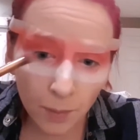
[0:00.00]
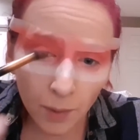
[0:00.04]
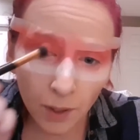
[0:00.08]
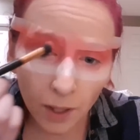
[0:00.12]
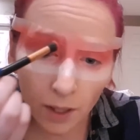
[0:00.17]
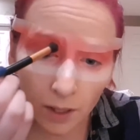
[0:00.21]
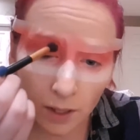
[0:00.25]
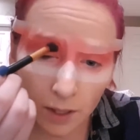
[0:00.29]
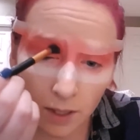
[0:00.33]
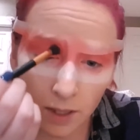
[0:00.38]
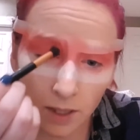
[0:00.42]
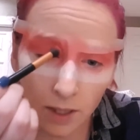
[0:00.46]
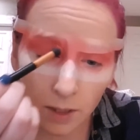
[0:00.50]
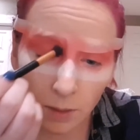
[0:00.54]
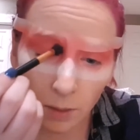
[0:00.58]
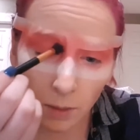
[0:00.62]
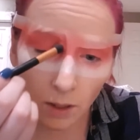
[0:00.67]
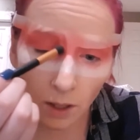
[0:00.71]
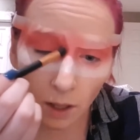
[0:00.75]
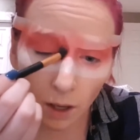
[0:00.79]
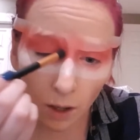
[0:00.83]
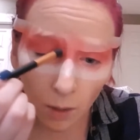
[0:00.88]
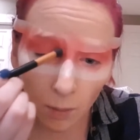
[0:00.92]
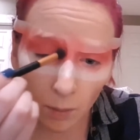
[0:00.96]
Plus, this
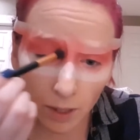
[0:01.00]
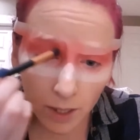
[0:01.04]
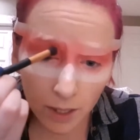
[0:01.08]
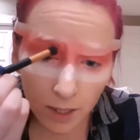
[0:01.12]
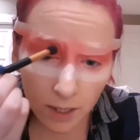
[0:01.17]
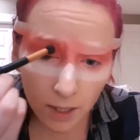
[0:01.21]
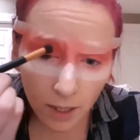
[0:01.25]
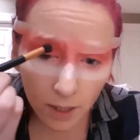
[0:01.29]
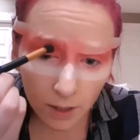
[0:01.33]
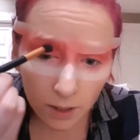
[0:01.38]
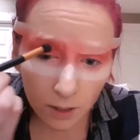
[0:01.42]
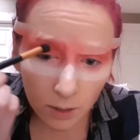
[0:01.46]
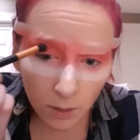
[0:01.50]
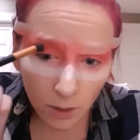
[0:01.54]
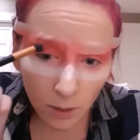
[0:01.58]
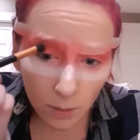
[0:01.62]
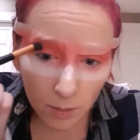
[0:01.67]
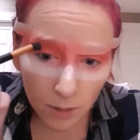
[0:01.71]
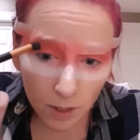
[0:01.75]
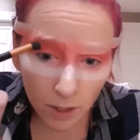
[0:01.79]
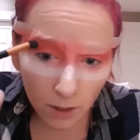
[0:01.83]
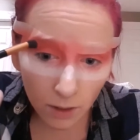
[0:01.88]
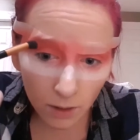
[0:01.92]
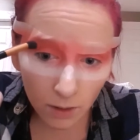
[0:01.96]
will all make sense when
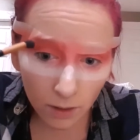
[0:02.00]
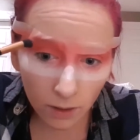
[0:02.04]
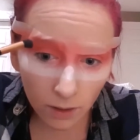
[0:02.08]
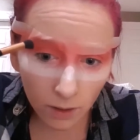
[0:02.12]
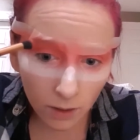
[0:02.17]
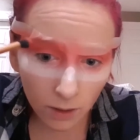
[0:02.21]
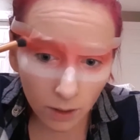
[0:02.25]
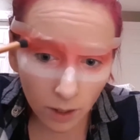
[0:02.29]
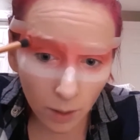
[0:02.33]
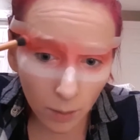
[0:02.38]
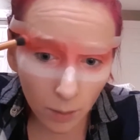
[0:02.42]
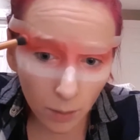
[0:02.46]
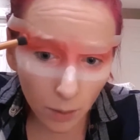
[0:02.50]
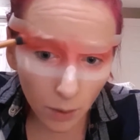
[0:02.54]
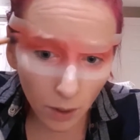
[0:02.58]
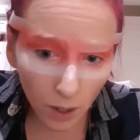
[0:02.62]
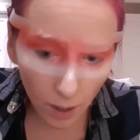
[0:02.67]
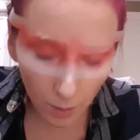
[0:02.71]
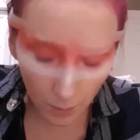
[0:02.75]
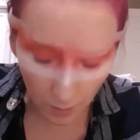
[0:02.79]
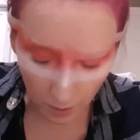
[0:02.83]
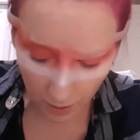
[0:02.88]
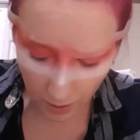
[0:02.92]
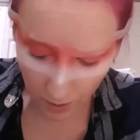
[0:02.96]
I'm done. I
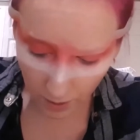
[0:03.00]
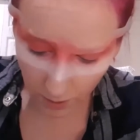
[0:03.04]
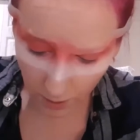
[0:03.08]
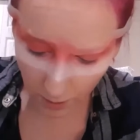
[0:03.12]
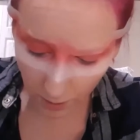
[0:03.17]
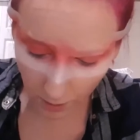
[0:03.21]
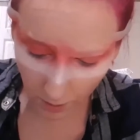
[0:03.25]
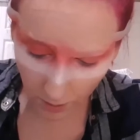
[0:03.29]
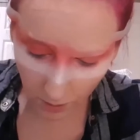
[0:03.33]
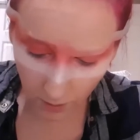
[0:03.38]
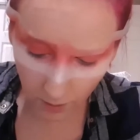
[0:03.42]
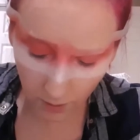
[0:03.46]
promise.